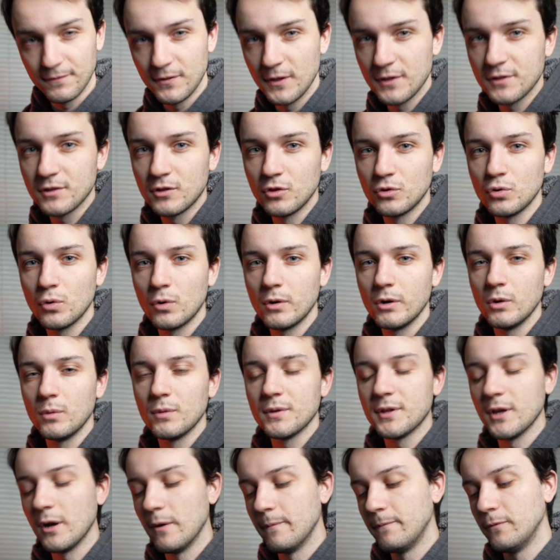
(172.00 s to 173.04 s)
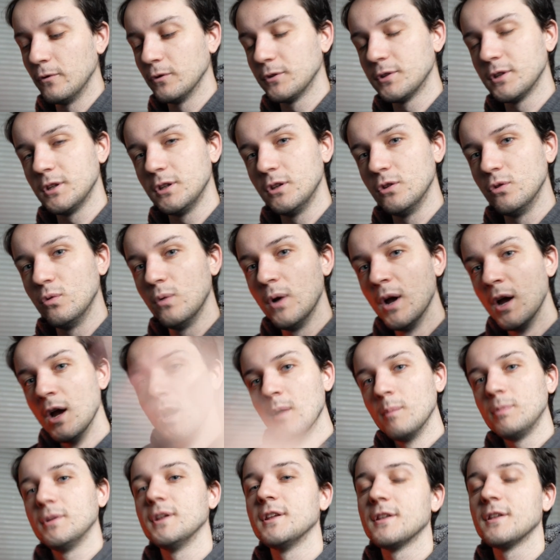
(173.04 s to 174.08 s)
If this tutorial was helpful to you,
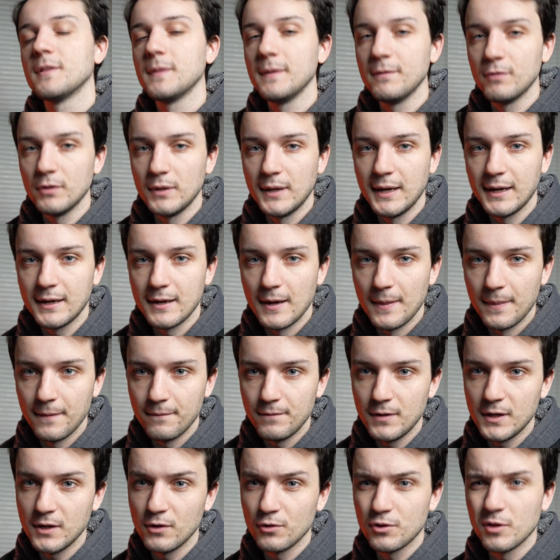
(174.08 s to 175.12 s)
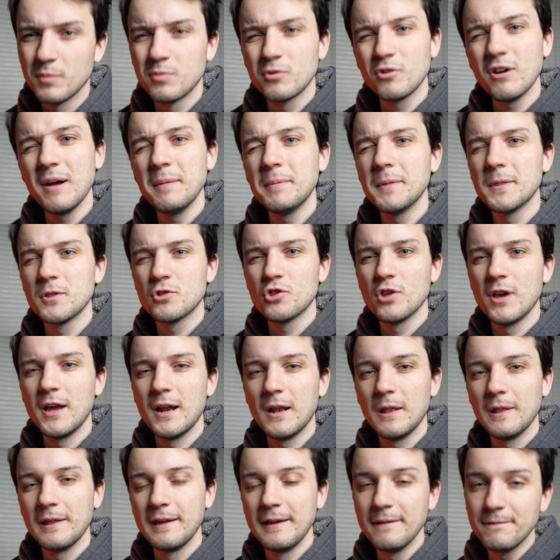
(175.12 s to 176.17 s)
please leave a like on the video, subscribe to the
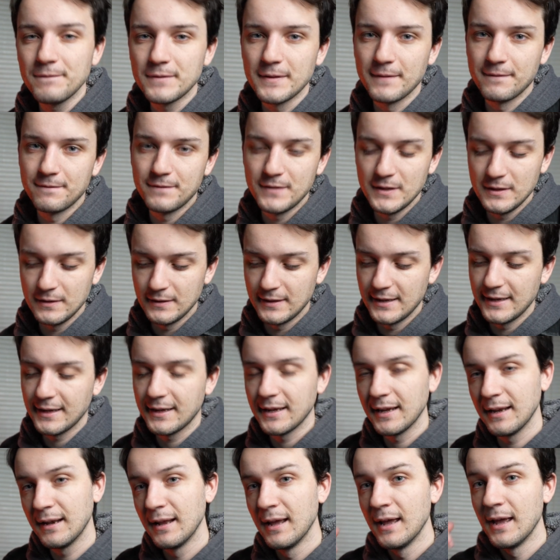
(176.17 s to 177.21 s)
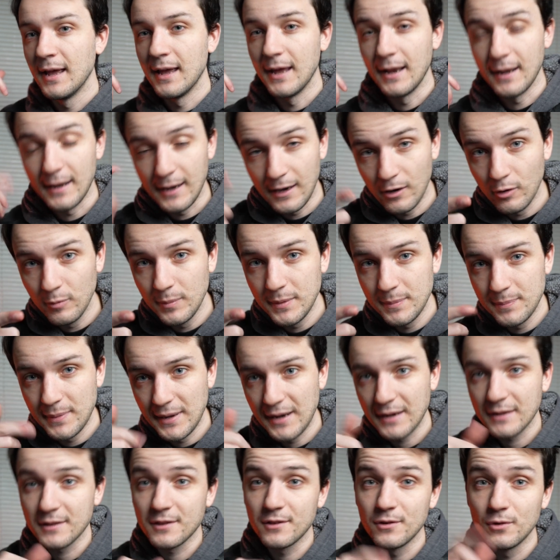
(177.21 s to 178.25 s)
channel if you feel like it, and I'll be
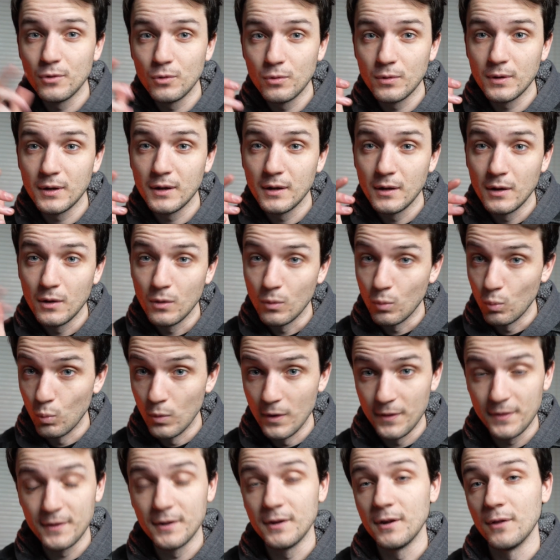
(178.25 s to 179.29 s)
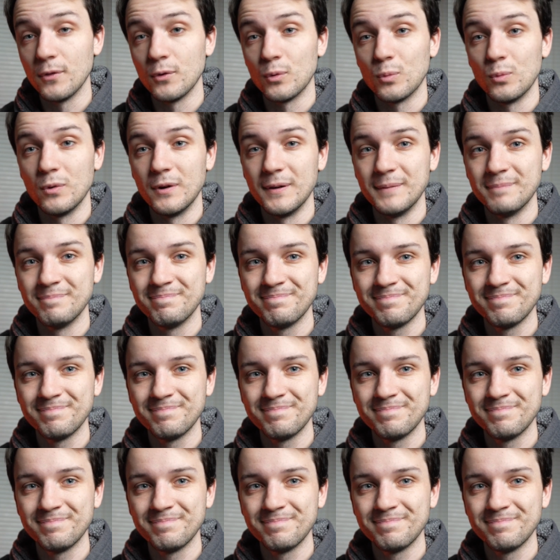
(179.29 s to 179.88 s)
back soon with another one.